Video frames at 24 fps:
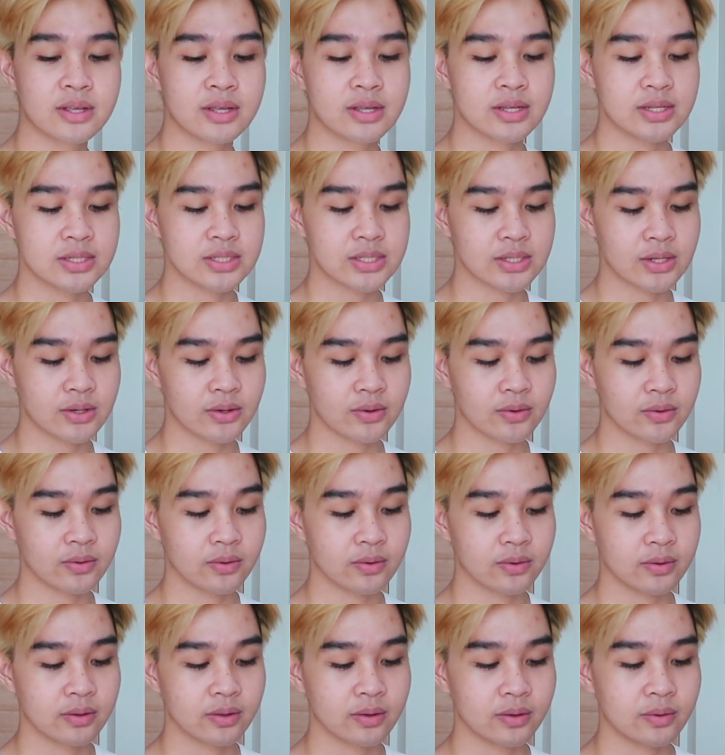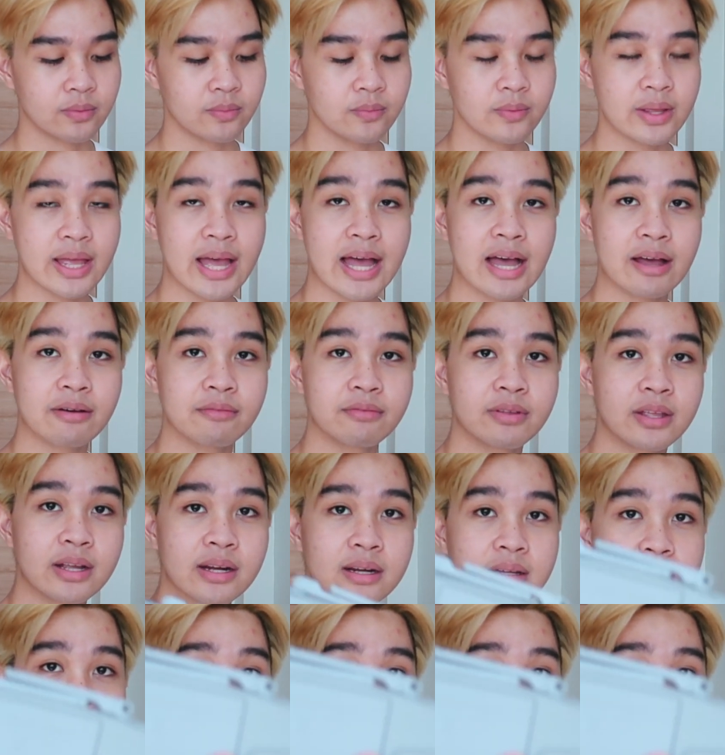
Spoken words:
So we have here the